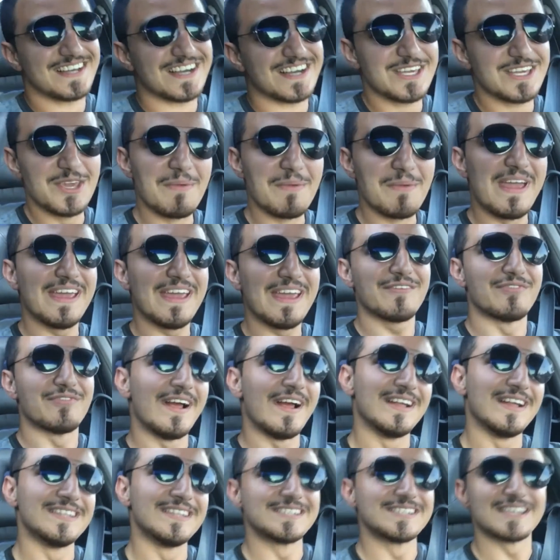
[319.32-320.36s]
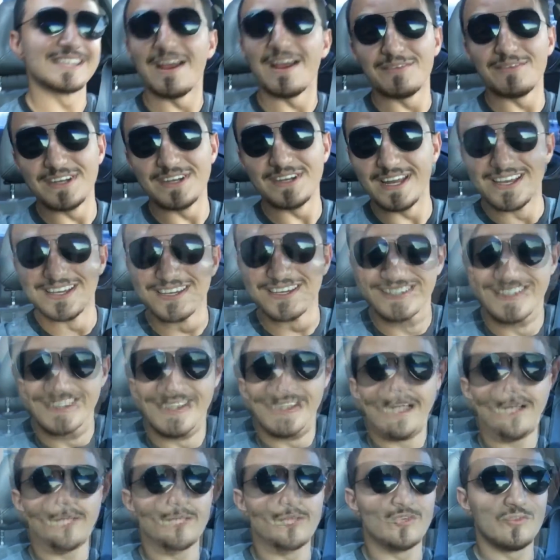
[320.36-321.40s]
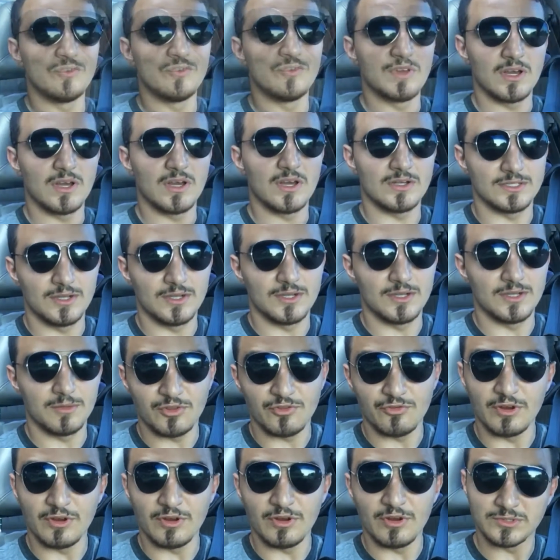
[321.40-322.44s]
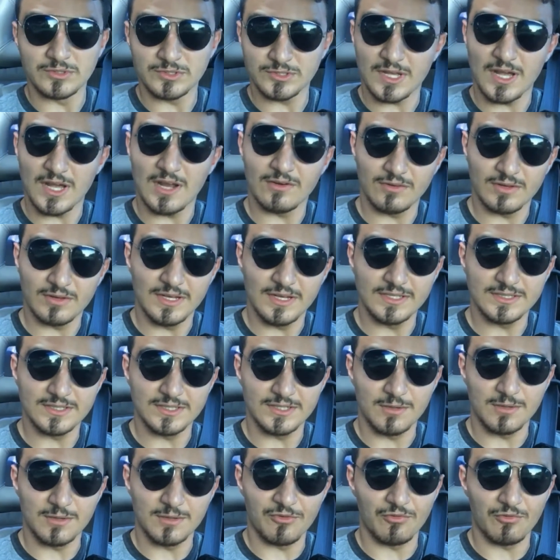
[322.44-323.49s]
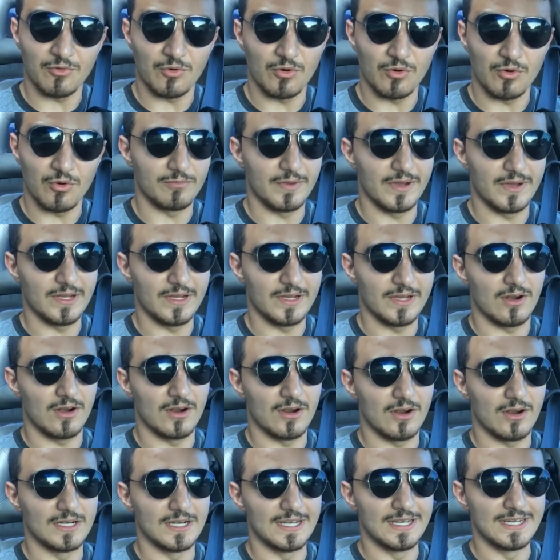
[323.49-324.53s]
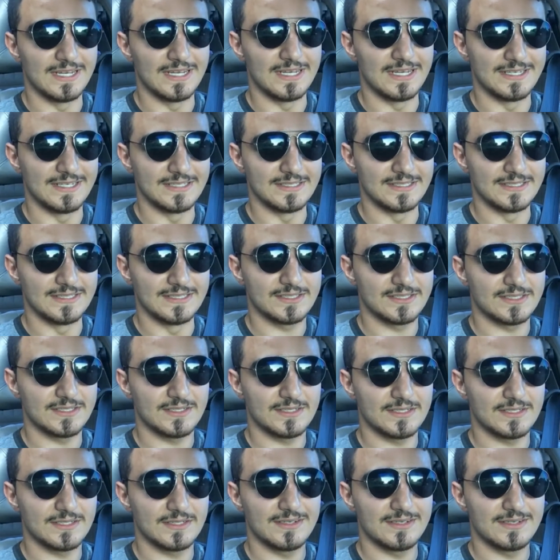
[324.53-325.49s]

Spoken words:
You make friends every day. Now moving on to number 3, which is kind of related to number 4 of my car, is